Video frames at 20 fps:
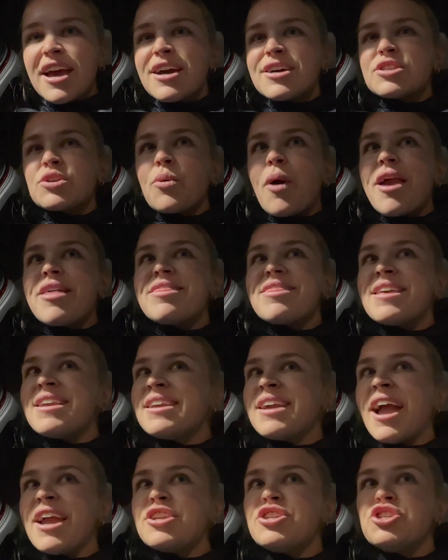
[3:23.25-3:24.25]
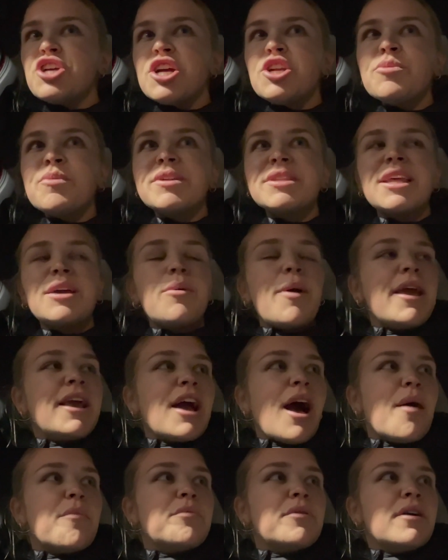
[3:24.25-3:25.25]
So I think I genuinely wake
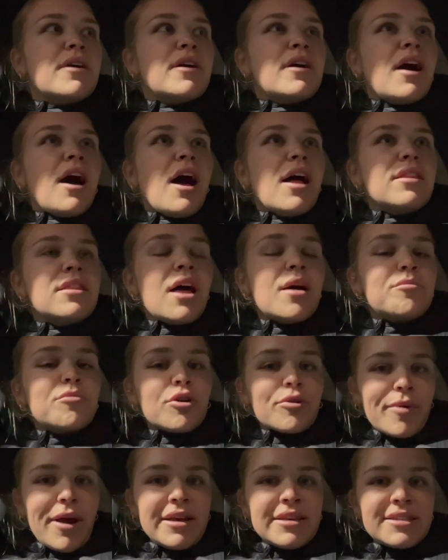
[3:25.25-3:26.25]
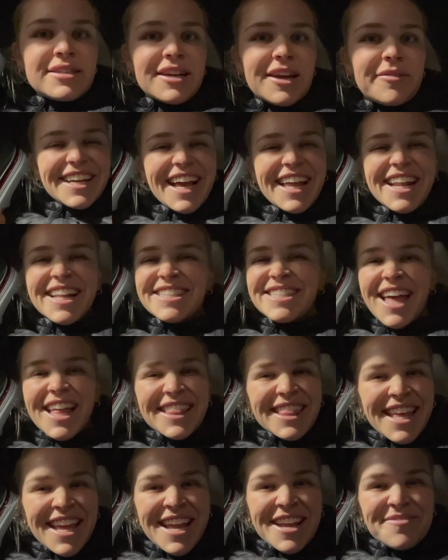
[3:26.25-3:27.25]
up a lot more rested. And it's that
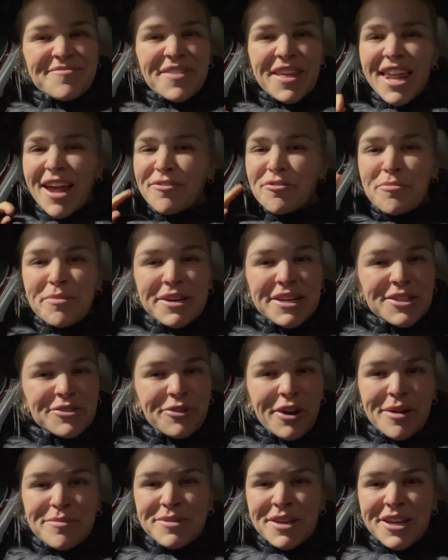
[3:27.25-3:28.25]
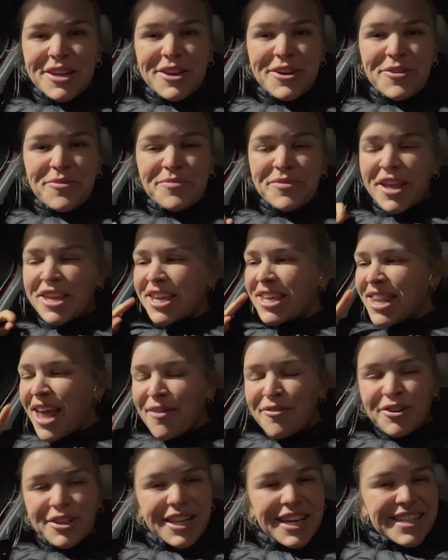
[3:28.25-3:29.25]
thing that everybody screams at you and you
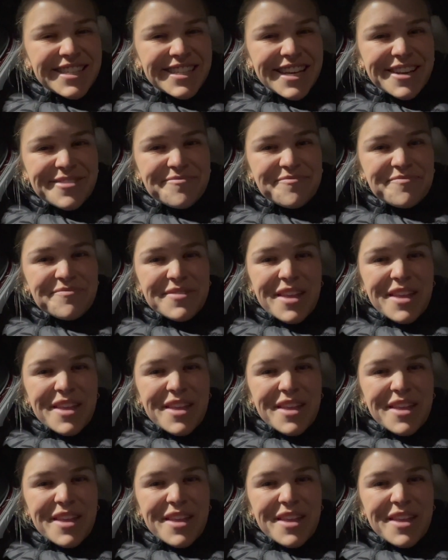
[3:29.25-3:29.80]
never listen.